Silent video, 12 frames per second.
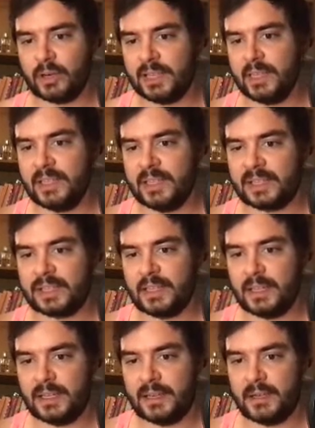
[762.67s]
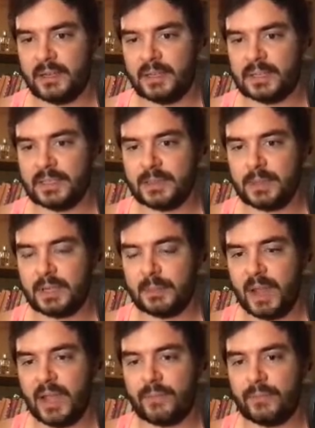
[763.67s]
in this uh, in this uh,
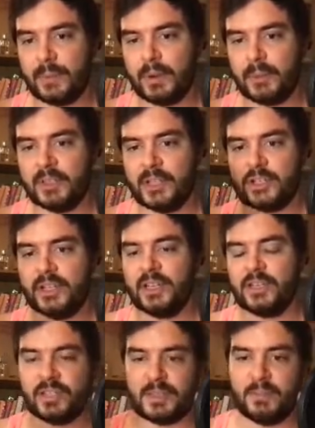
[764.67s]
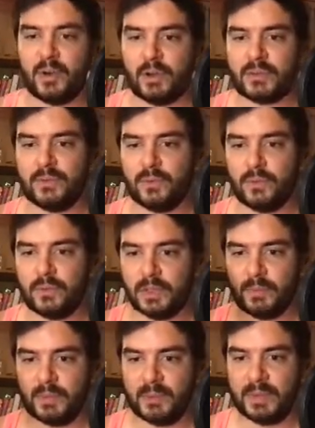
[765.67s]
Python implementation that I just browsed through, there
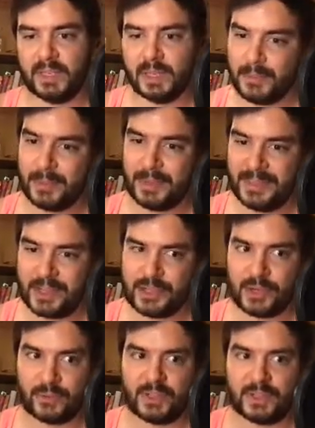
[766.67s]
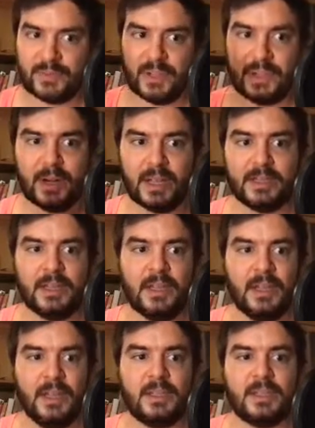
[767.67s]
will be the implementation of this thing, right?
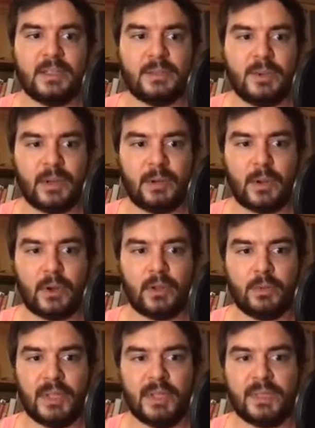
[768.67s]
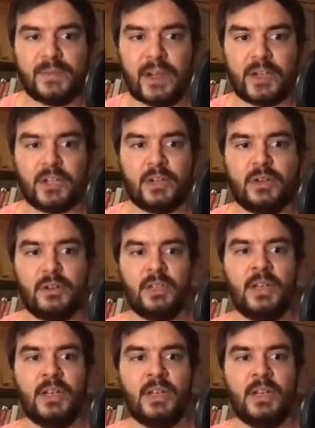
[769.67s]
This will going to be this function called